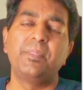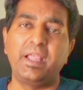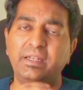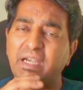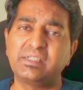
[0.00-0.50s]

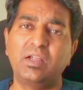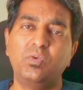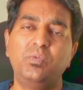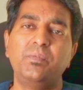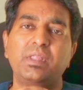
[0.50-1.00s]
and that's
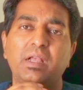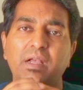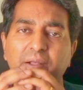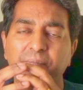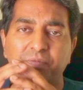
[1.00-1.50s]
how
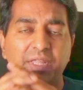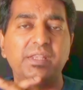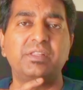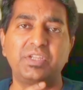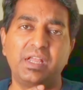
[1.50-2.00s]
there is
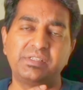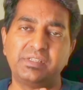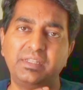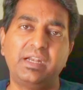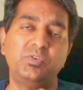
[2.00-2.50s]
a chance
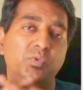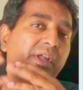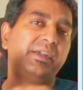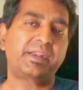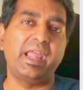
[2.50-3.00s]
that you
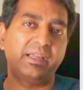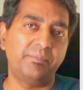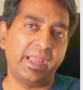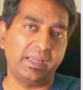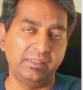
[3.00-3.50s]
can track
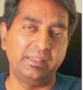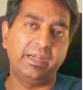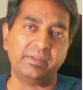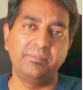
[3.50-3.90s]
back that